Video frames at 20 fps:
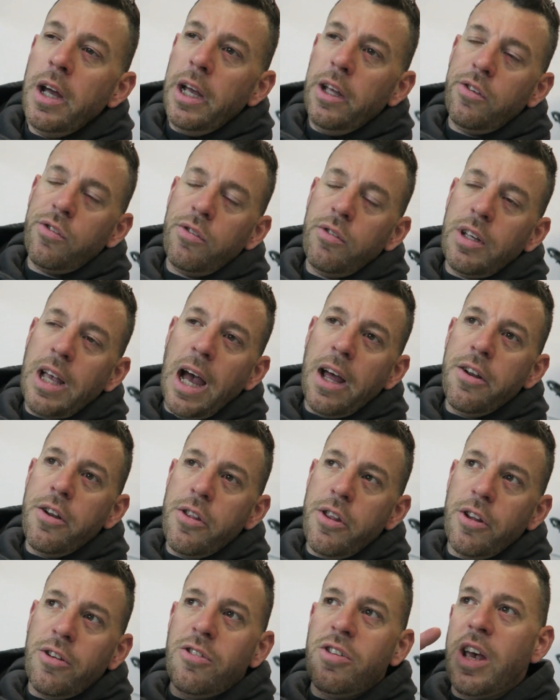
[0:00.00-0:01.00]
is
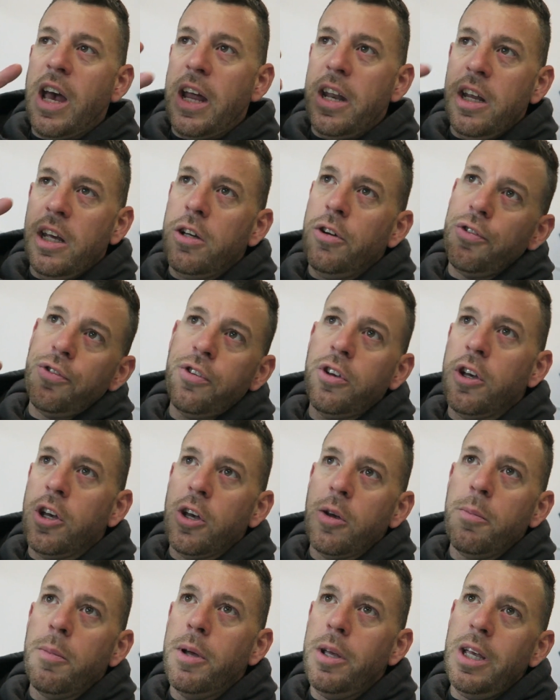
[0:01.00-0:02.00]
kind of the technical
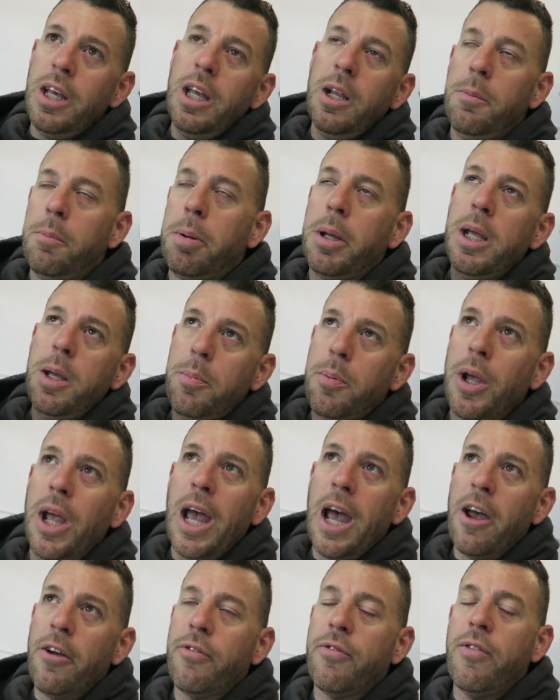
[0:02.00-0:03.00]
term in
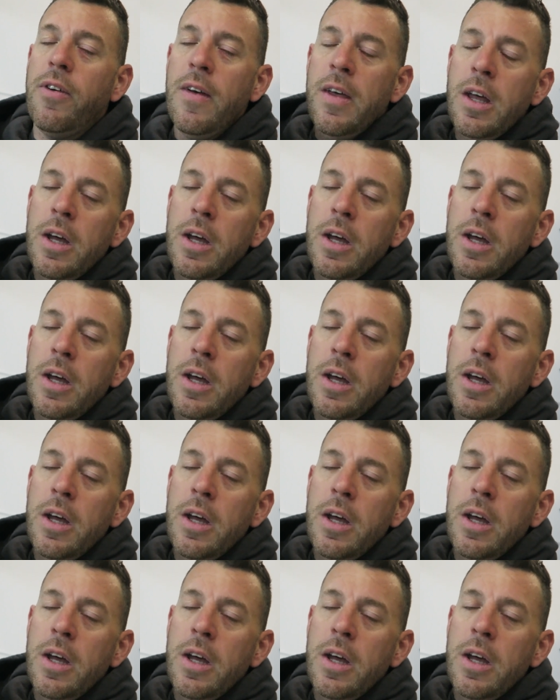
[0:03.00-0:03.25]
PPF